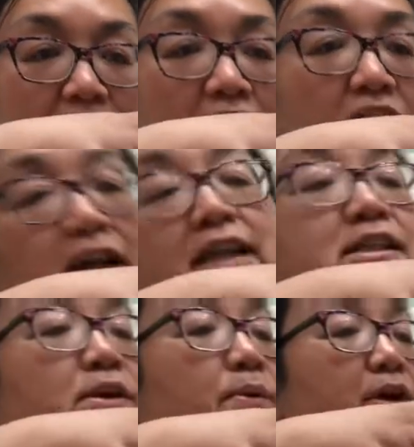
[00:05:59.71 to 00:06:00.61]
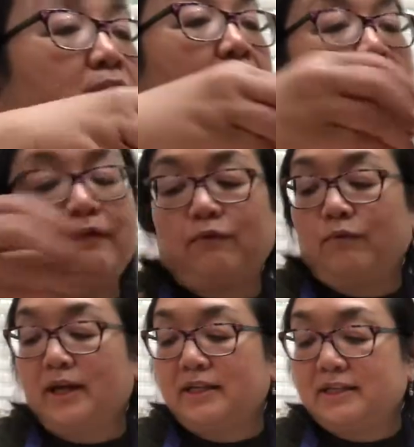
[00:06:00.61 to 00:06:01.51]
All right, so we're gonna have
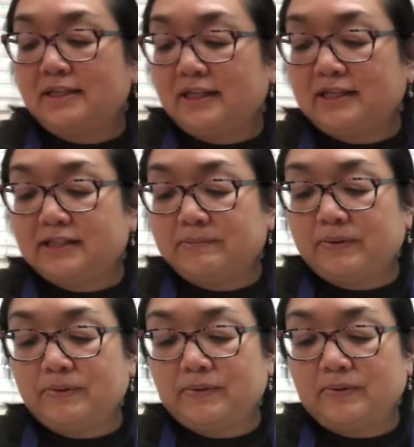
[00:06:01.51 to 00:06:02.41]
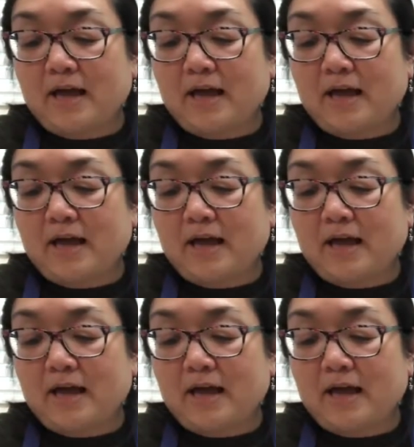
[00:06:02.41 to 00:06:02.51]
1 teaspoon